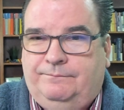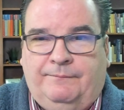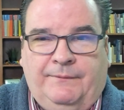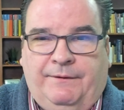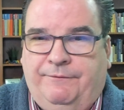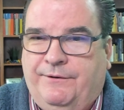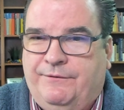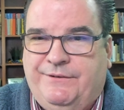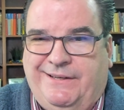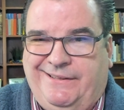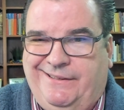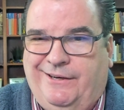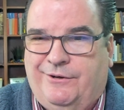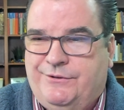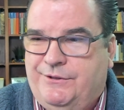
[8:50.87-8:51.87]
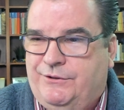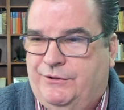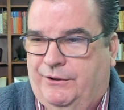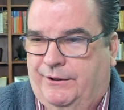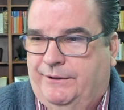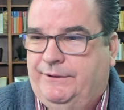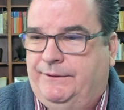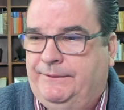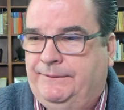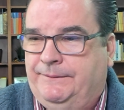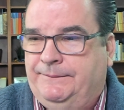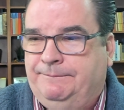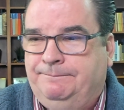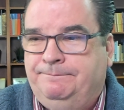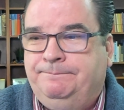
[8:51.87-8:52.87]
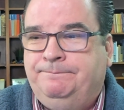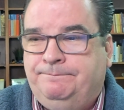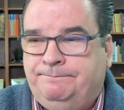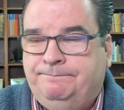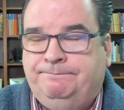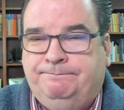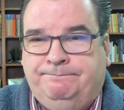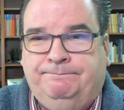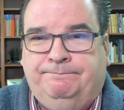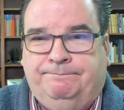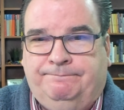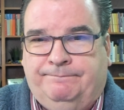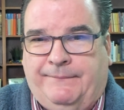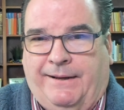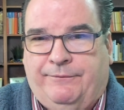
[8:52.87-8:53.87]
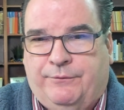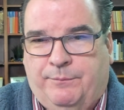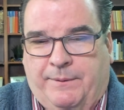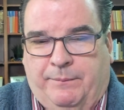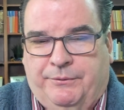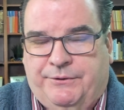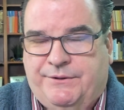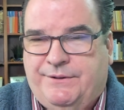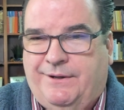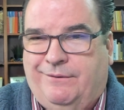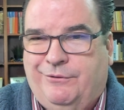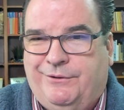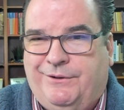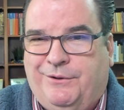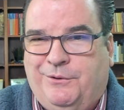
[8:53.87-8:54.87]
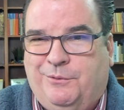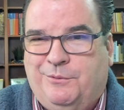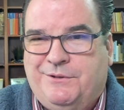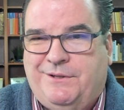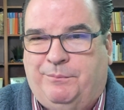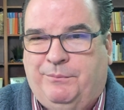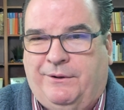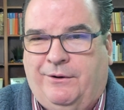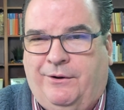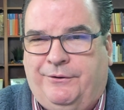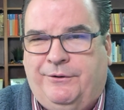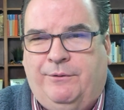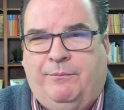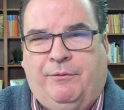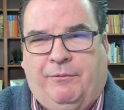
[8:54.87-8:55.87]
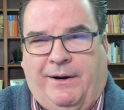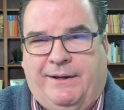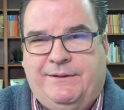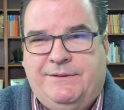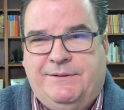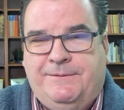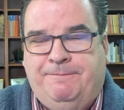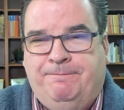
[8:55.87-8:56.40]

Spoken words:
15 years it took after people discovered that there was something called human rights.